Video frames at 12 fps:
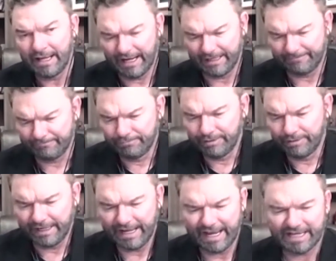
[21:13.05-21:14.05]
And
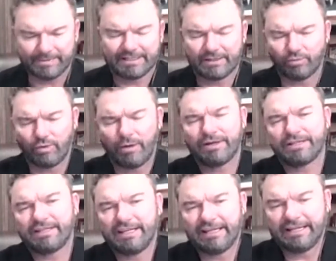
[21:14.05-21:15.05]
he asked me, he said, what was
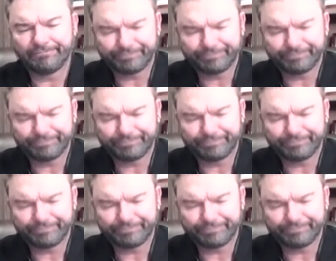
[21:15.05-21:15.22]
the